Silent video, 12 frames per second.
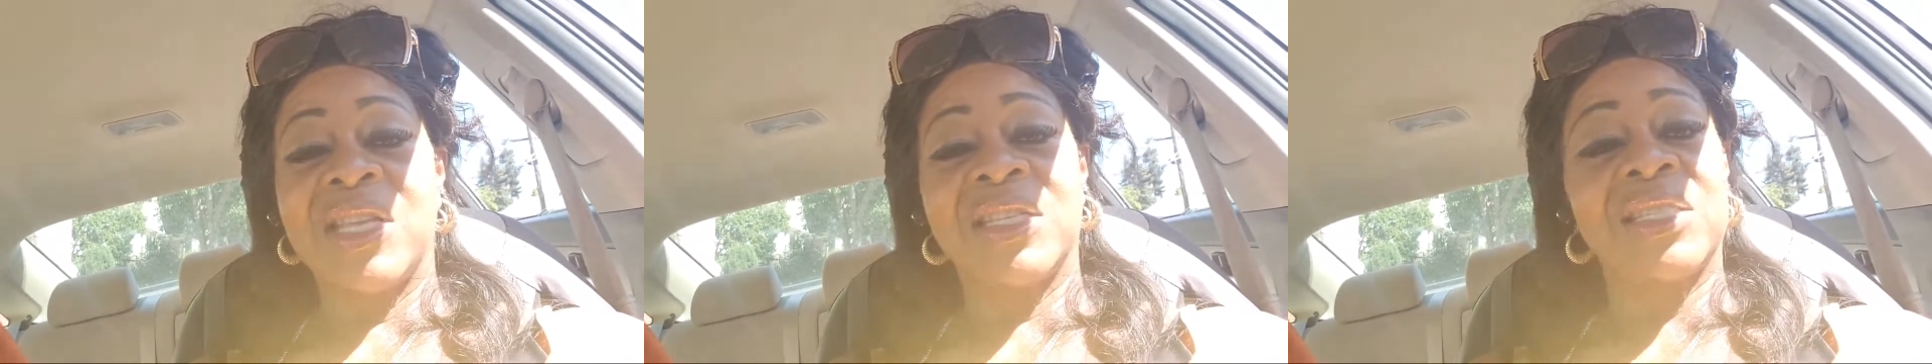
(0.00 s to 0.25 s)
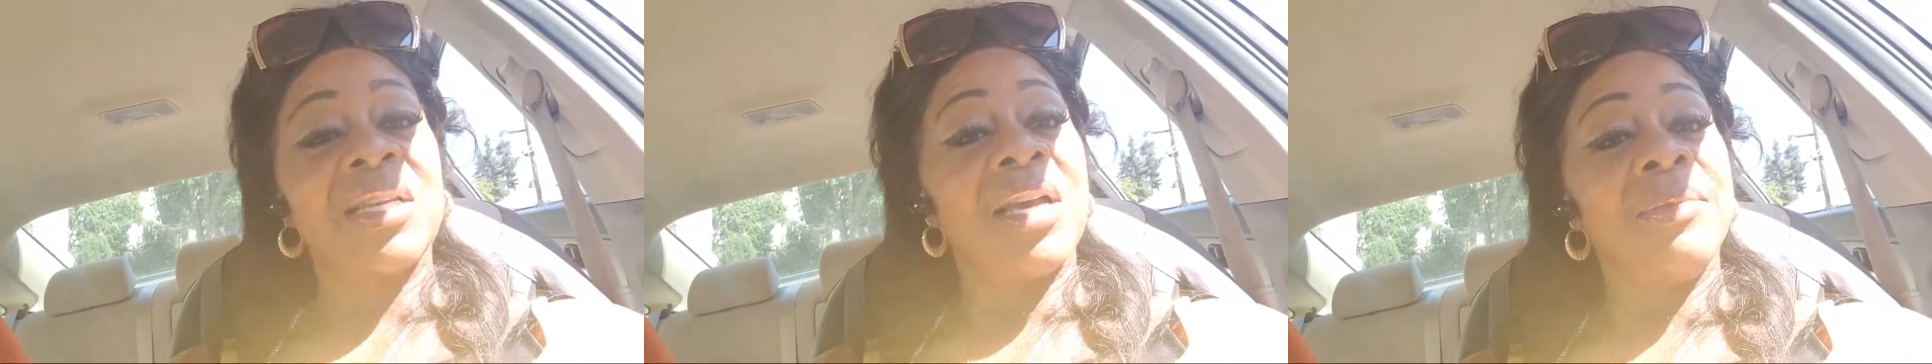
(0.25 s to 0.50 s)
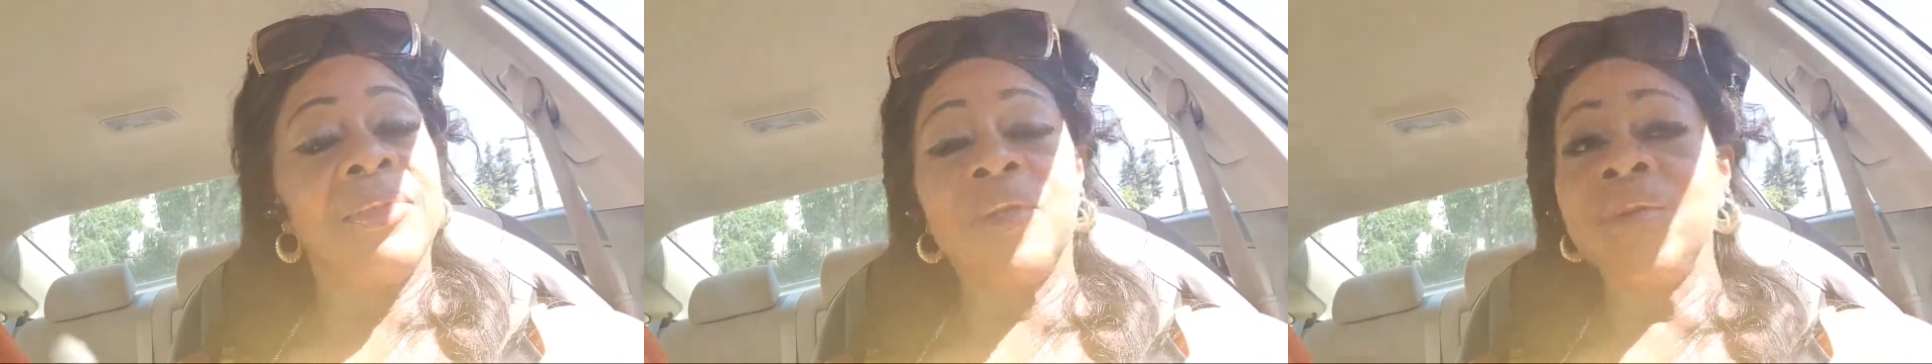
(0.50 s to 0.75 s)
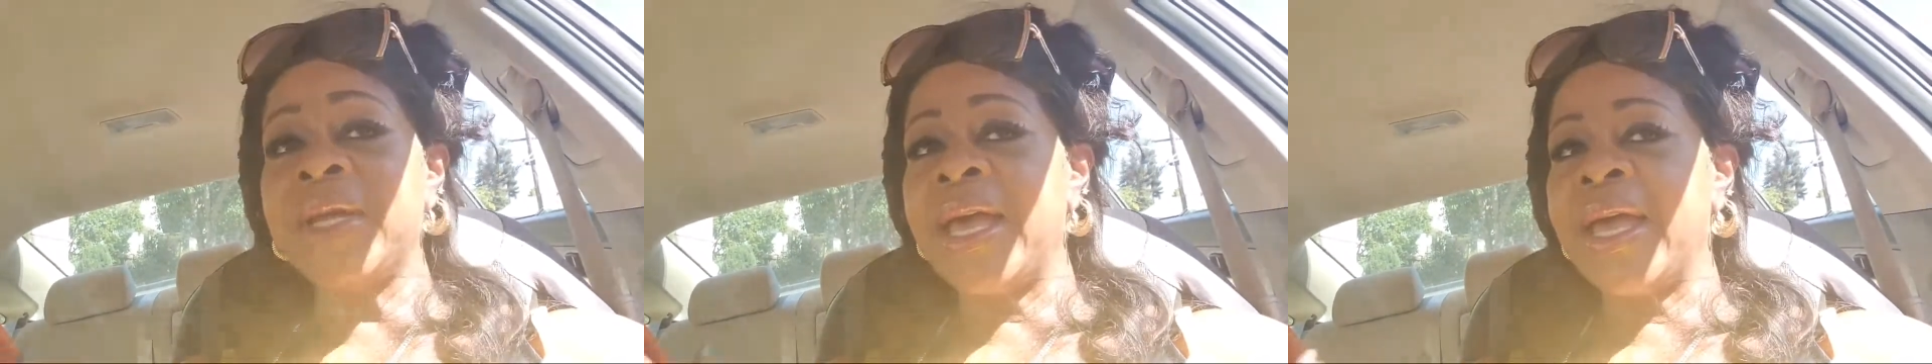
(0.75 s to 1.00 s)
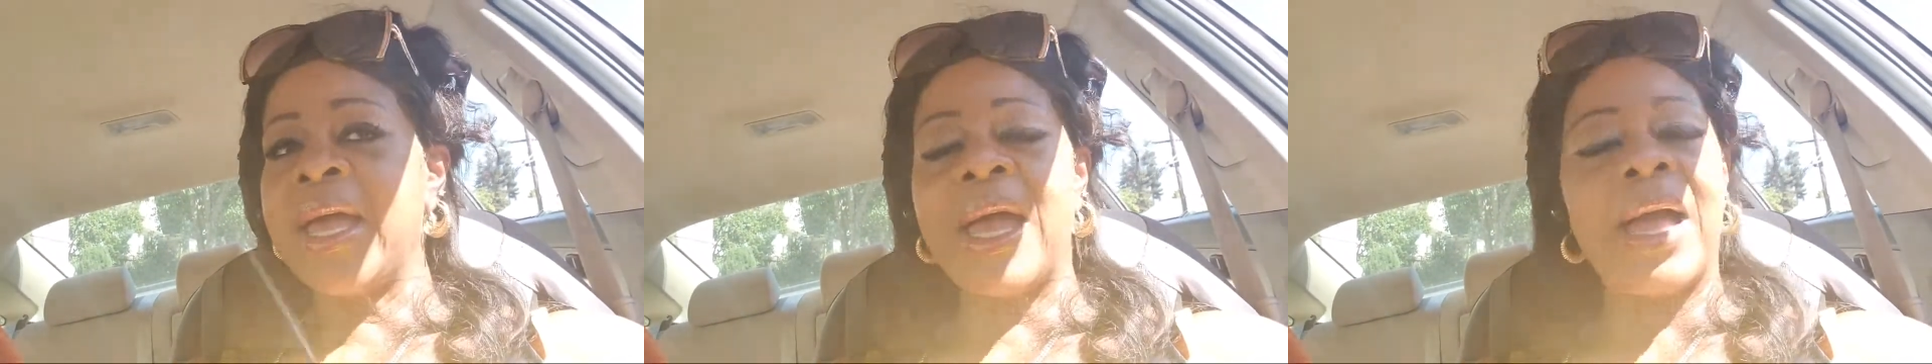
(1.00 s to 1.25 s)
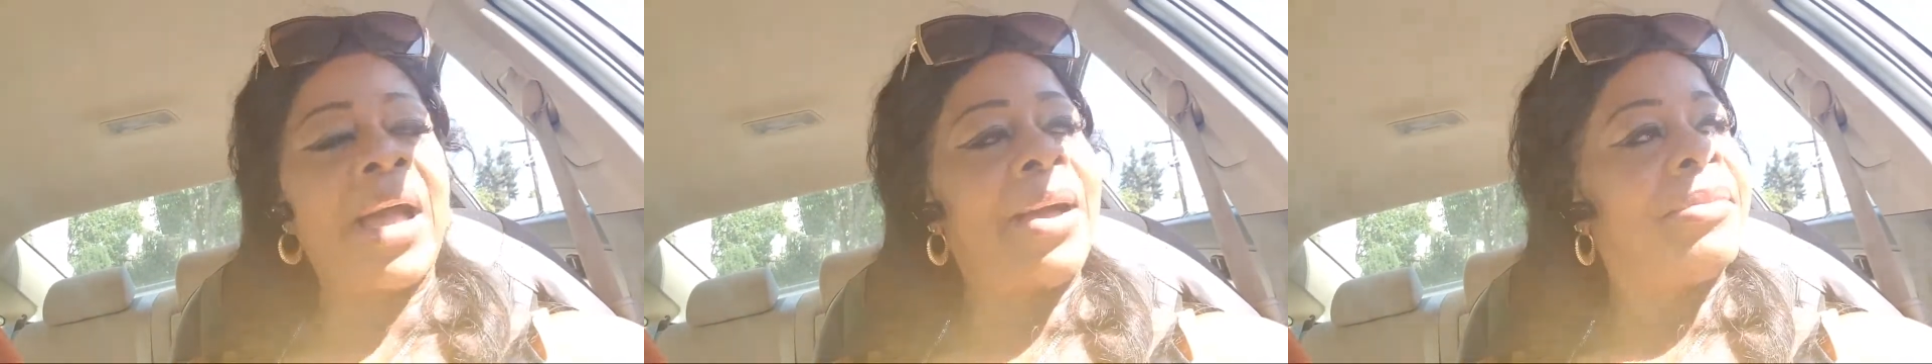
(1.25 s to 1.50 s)
Some do that.
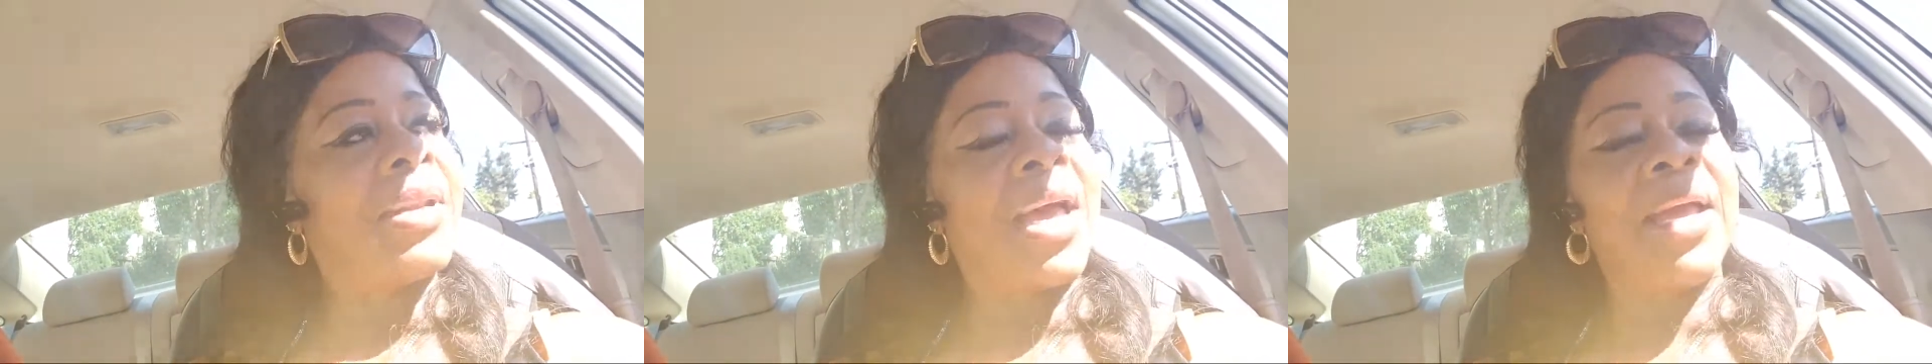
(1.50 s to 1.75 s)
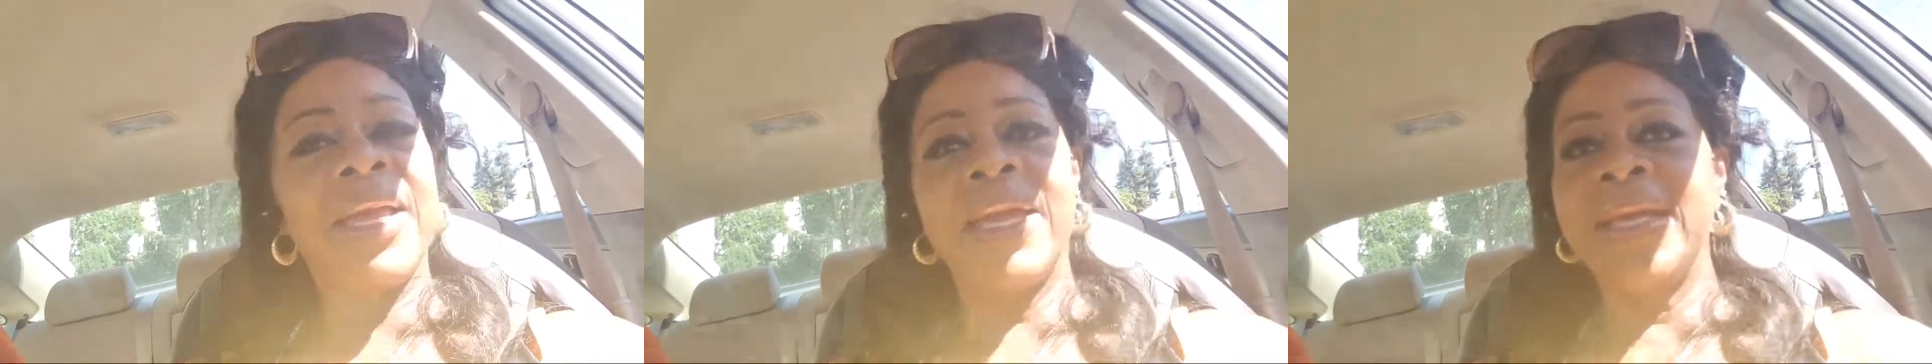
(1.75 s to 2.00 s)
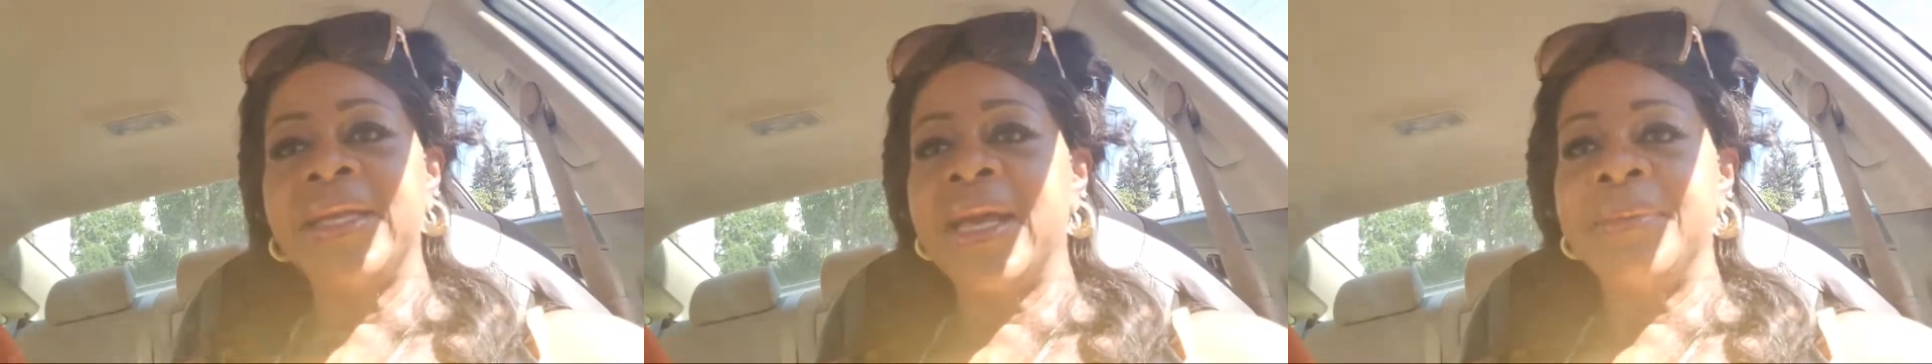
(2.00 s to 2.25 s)
I'm not hating,